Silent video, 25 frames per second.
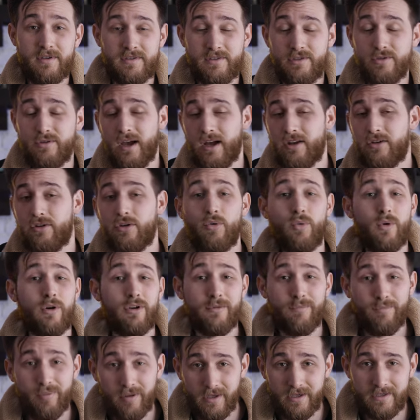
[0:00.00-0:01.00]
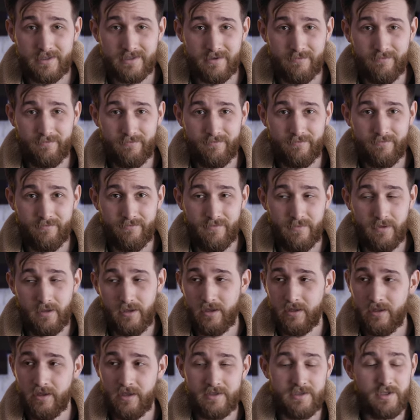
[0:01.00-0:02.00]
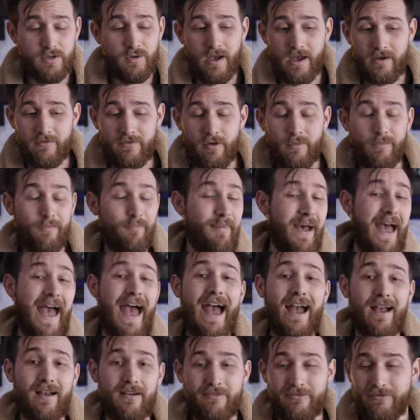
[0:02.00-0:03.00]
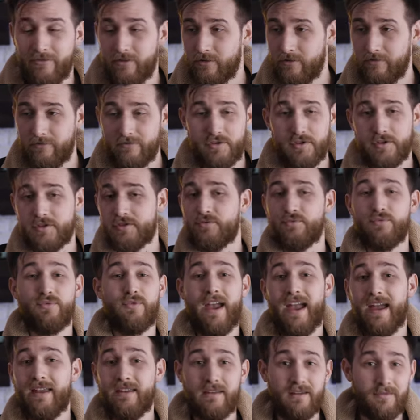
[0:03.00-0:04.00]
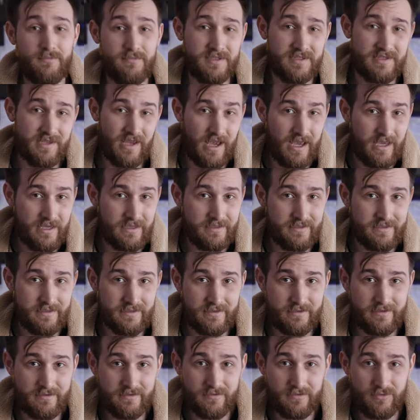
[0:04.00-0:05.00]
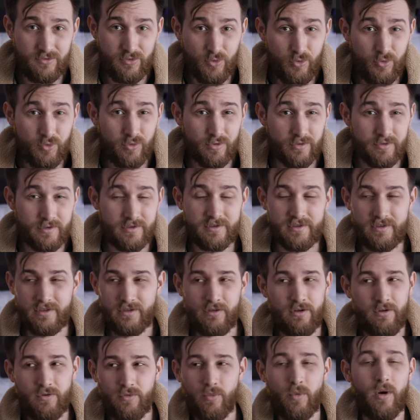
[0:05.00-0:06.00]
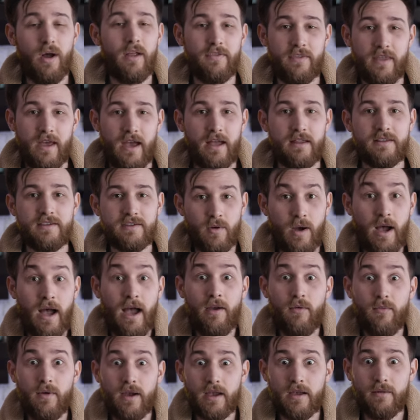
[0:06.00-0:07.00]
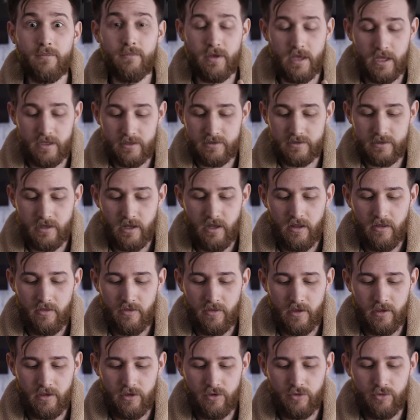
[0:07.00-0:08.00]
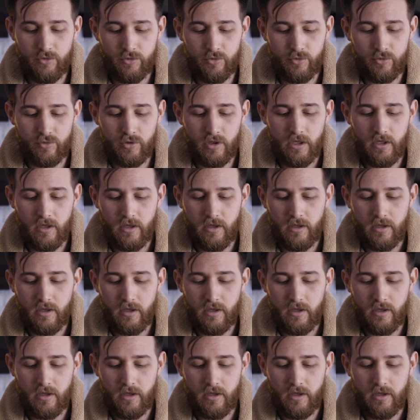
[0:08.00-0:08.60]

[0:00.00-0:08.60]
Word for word: is you got nowhere to place them unless you have a bag full of just random size tools, you don't want that. So I recommend that you